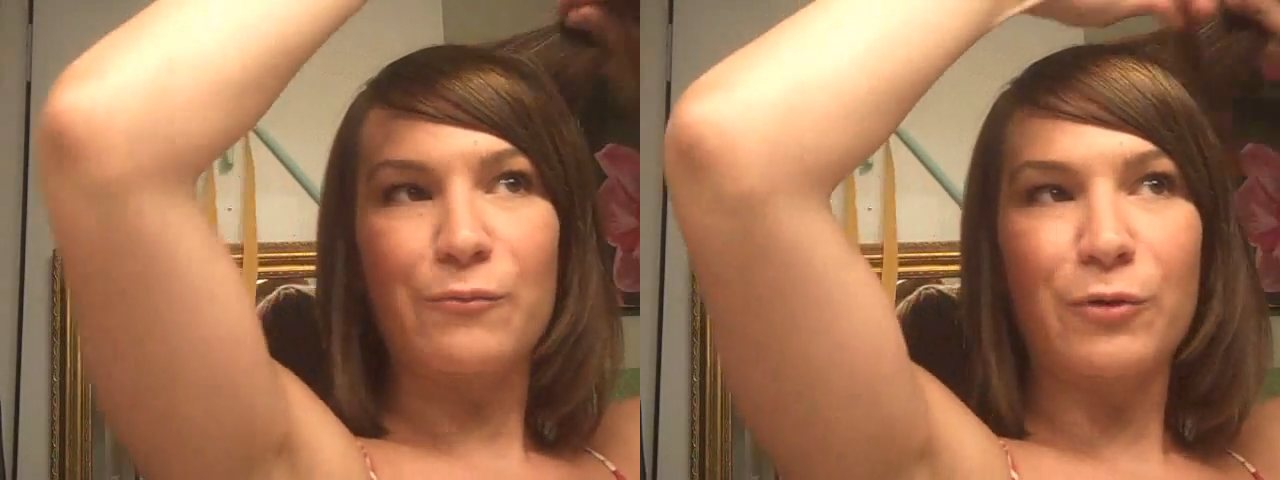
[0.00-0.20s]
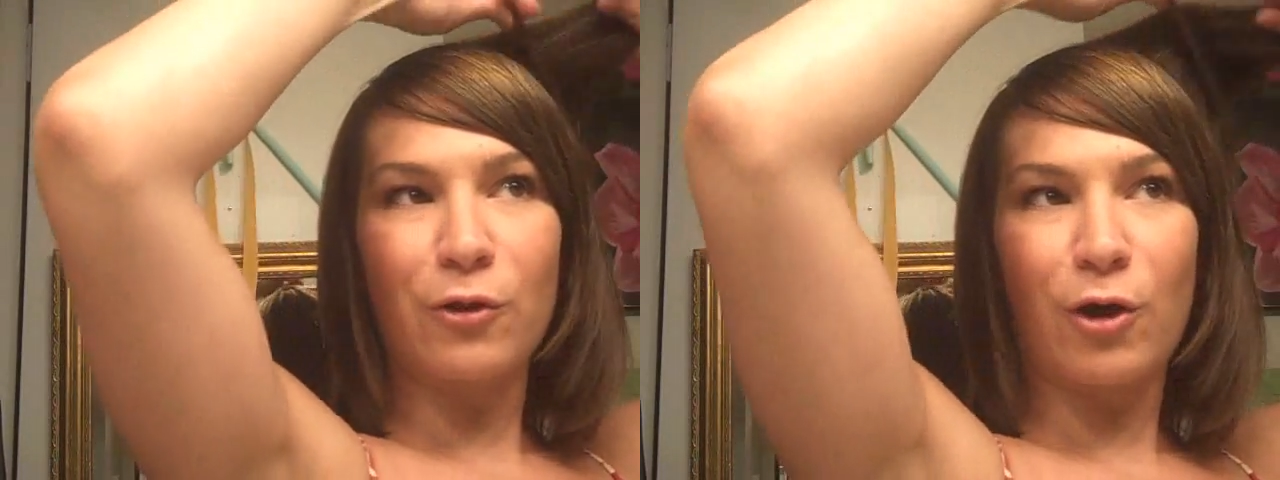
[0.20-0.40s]

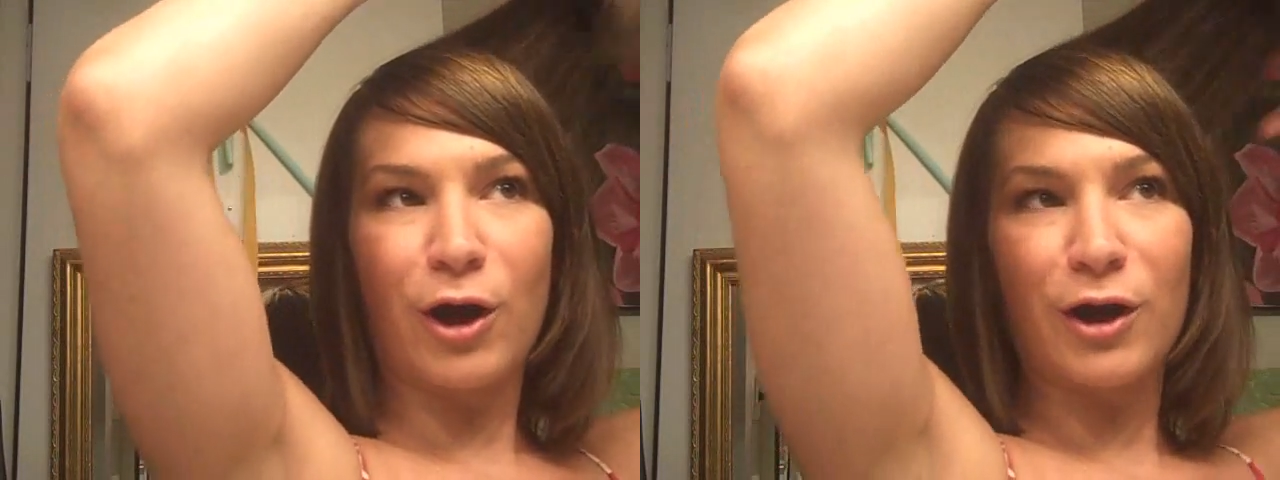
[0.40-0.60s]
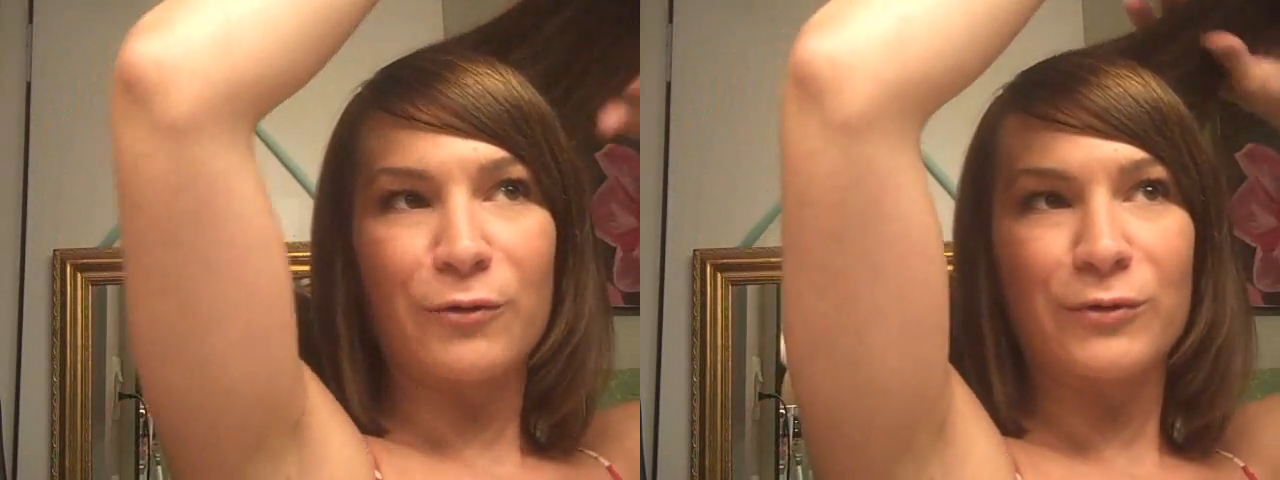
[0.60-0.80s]

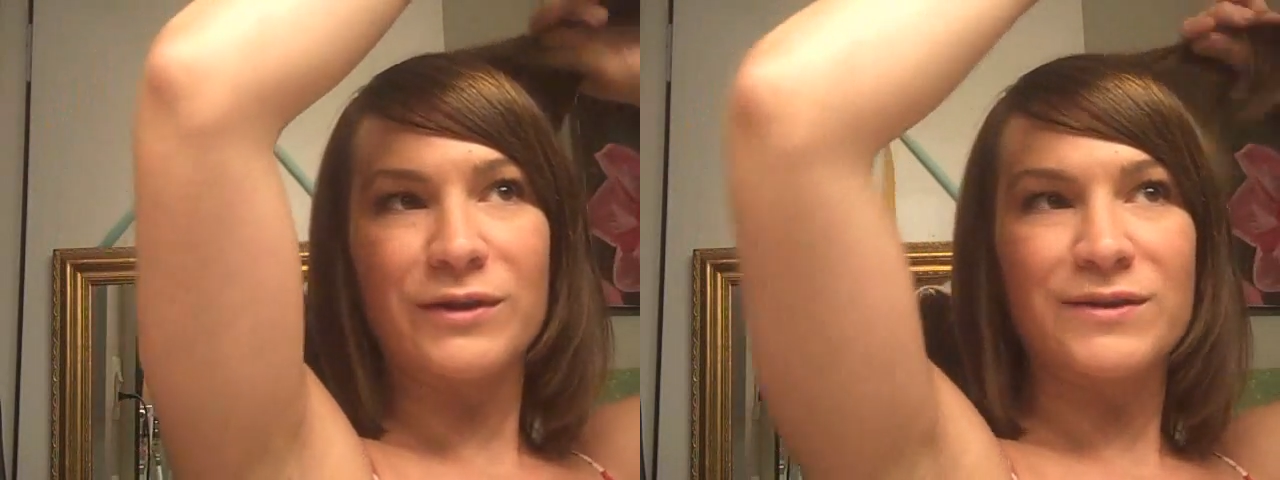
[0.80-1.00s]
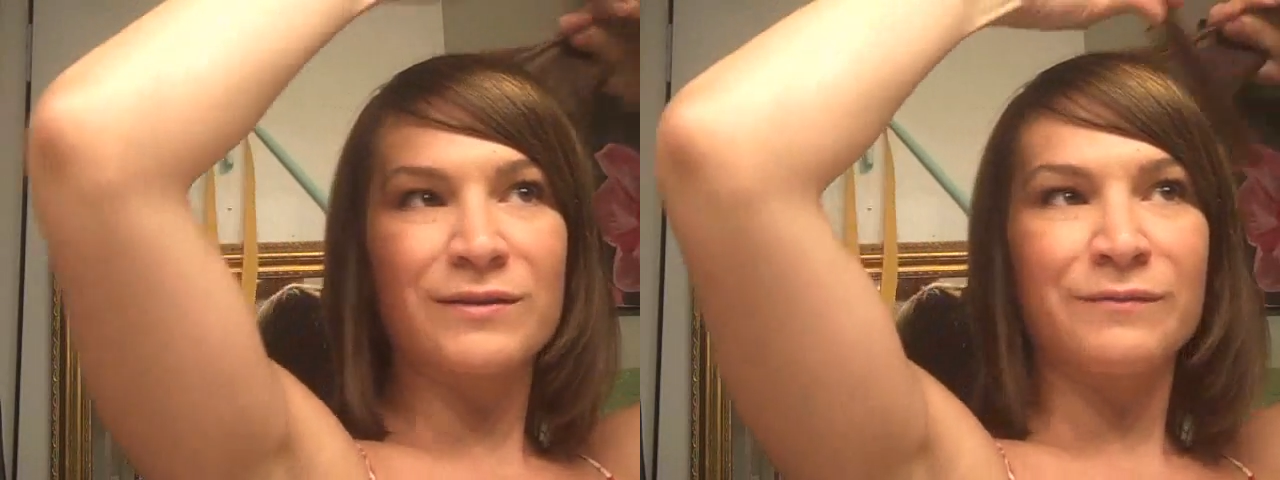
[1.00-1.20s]
Pilar
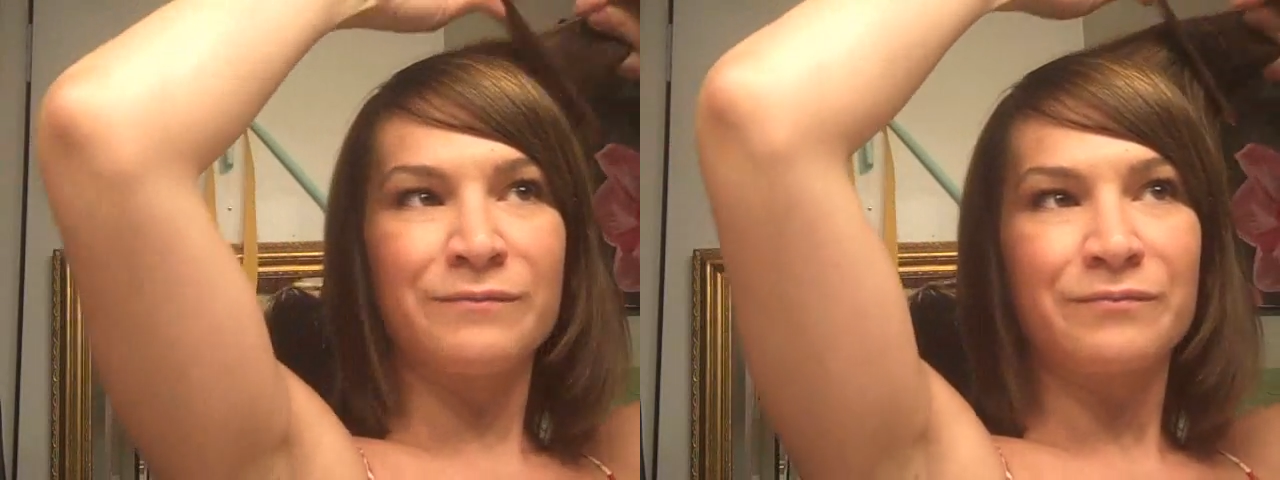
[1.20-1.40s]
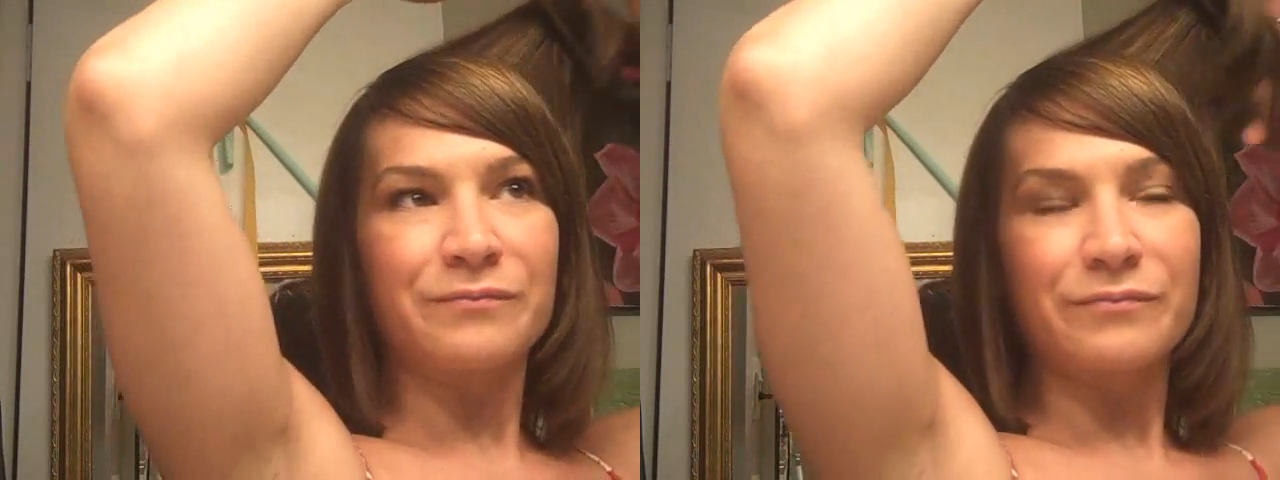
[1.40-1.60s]
was
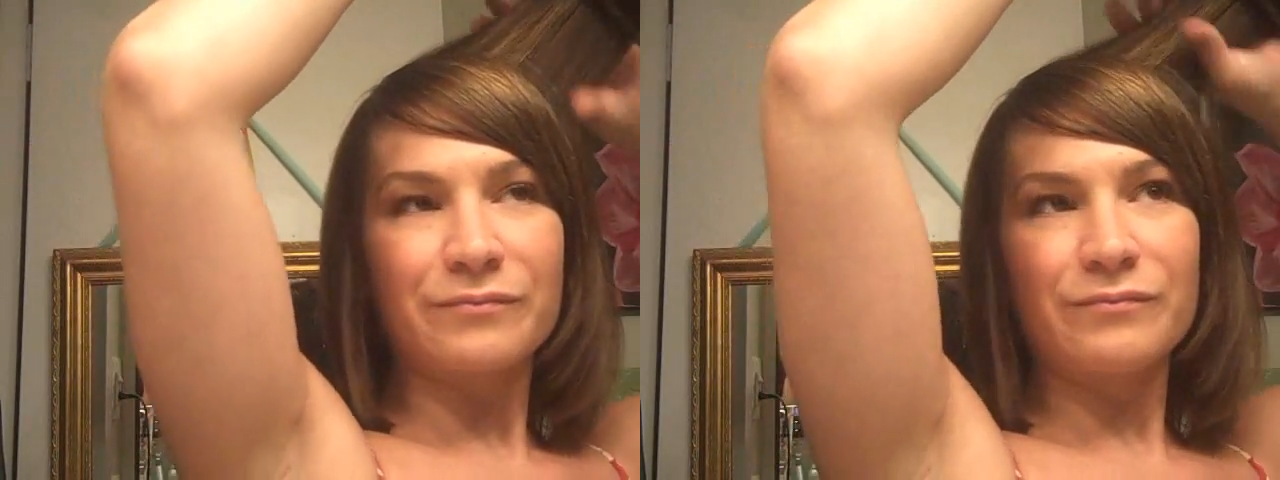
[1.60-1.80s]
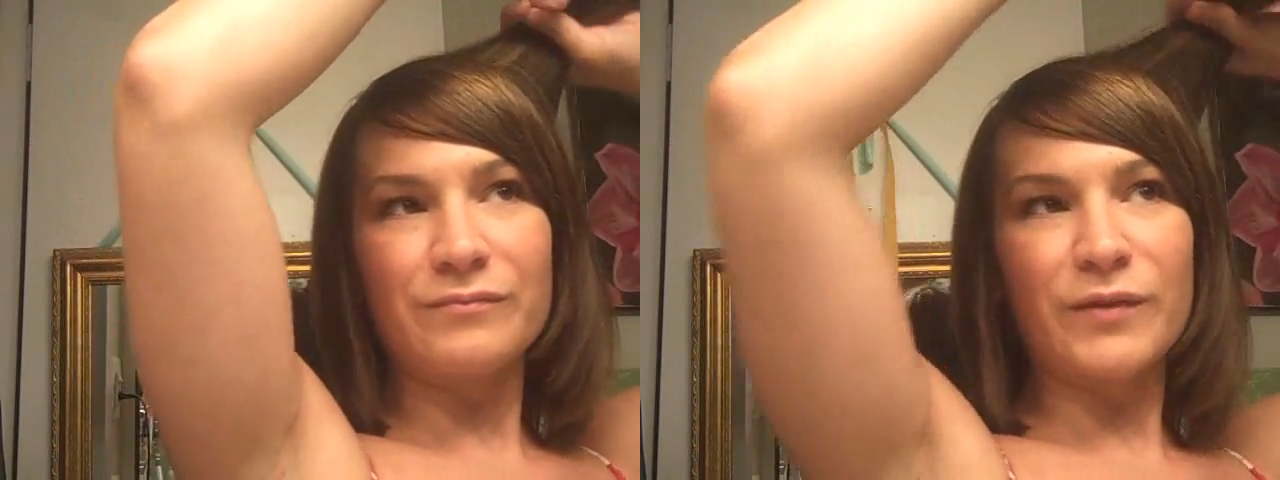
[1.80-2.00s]

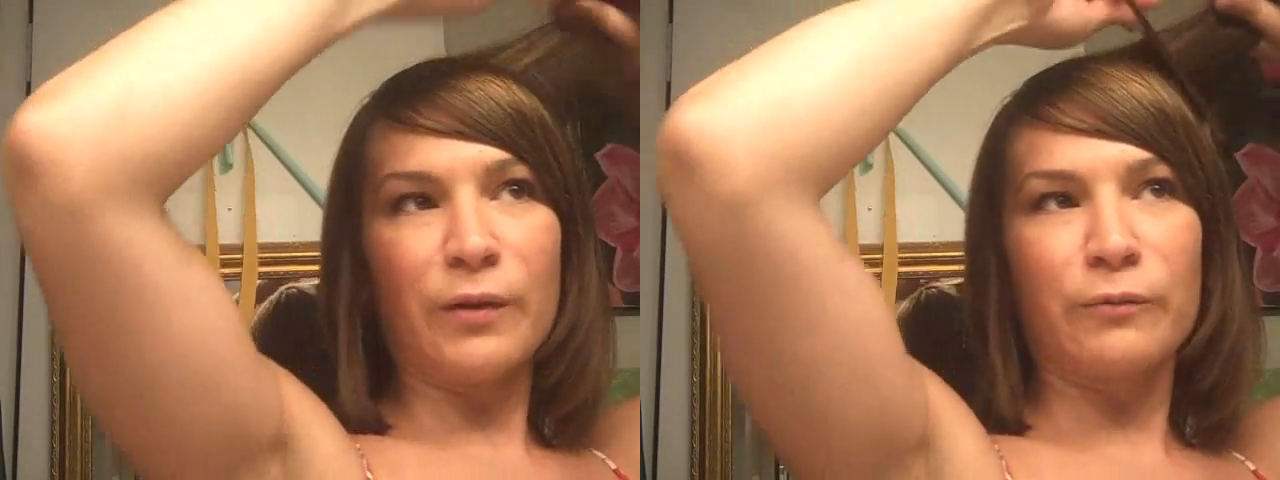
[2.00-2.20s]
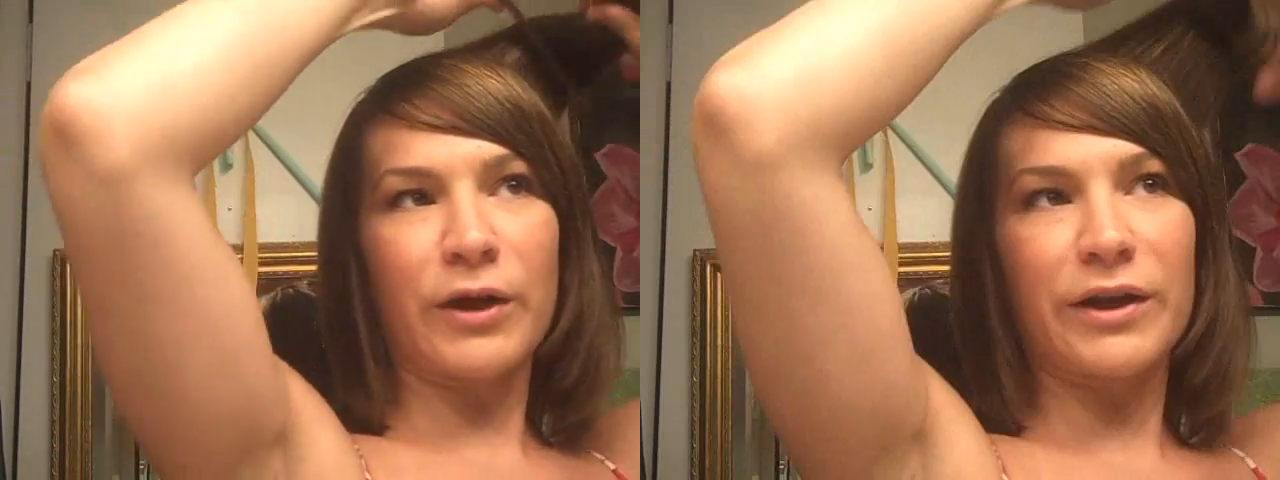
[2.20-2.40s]

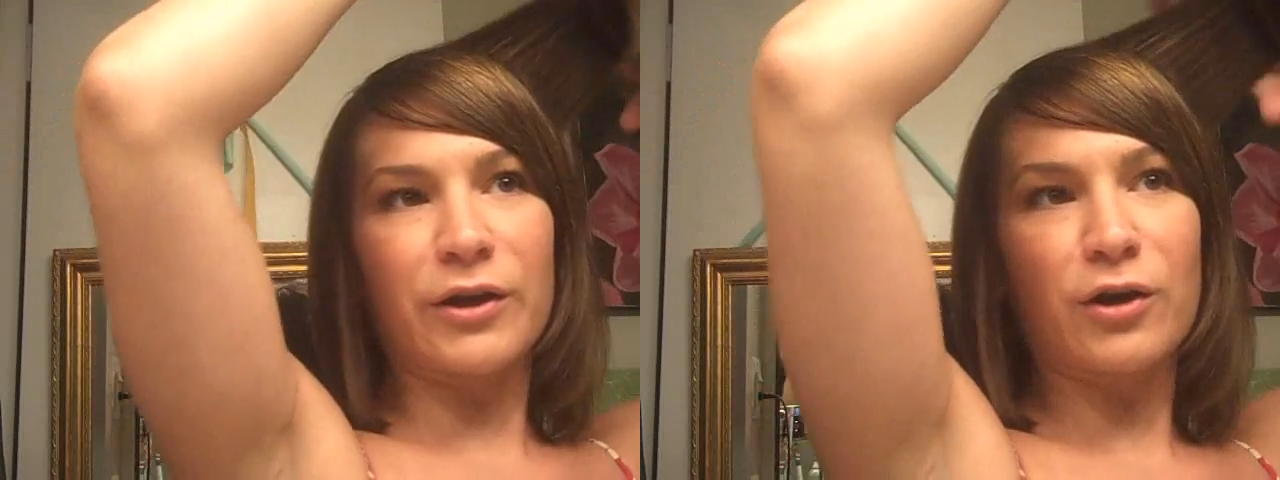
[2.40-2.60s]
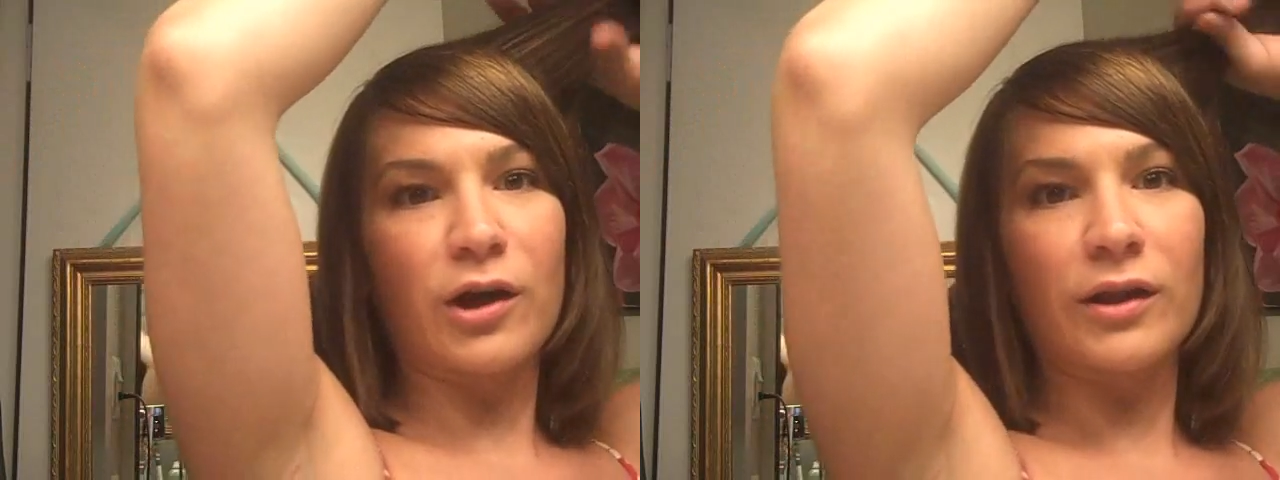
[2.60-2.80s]
ready
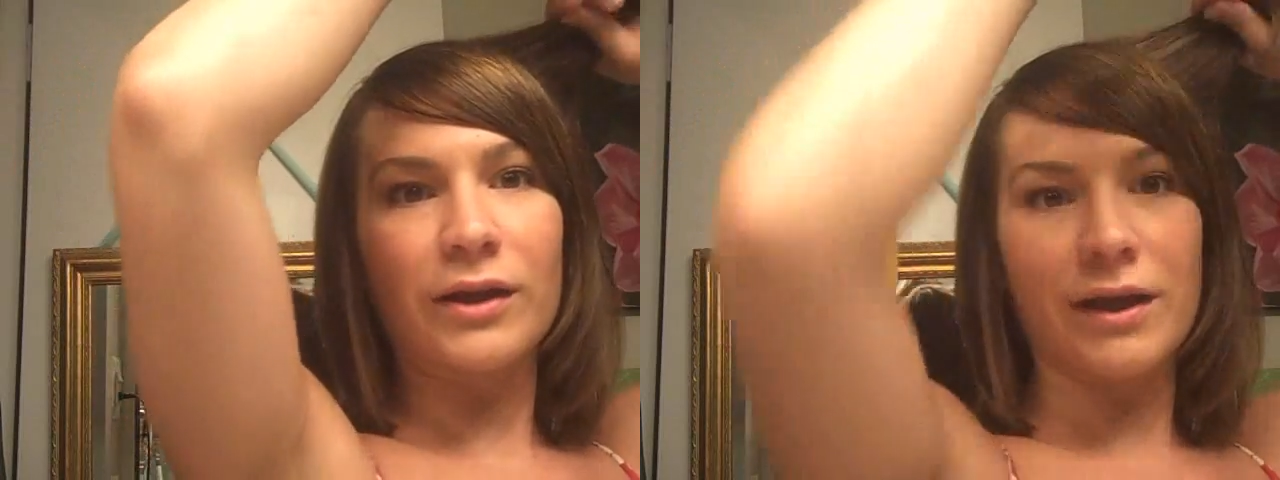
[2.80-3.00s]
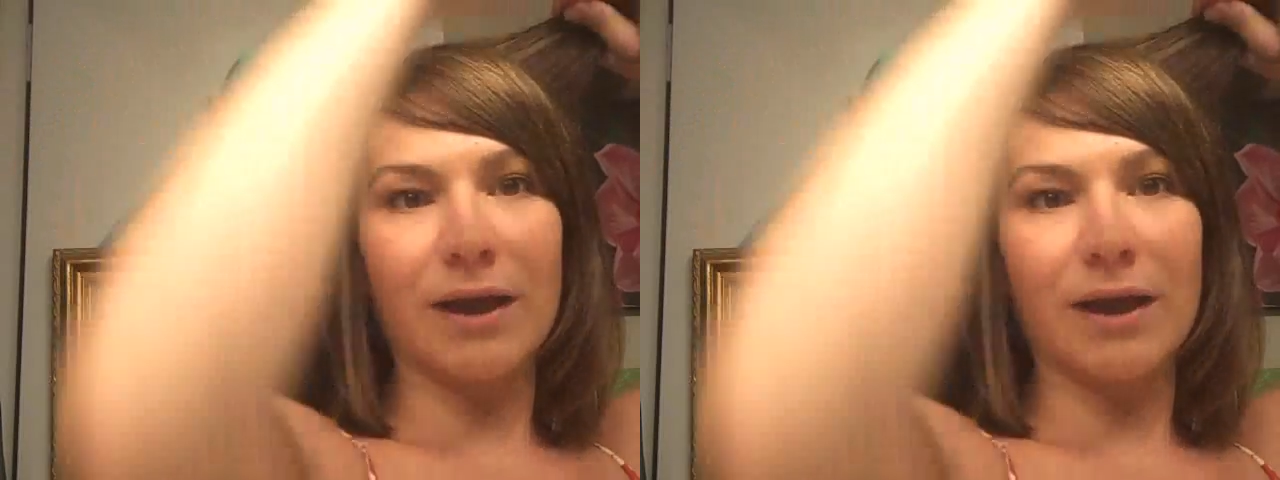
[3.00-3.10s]
to call it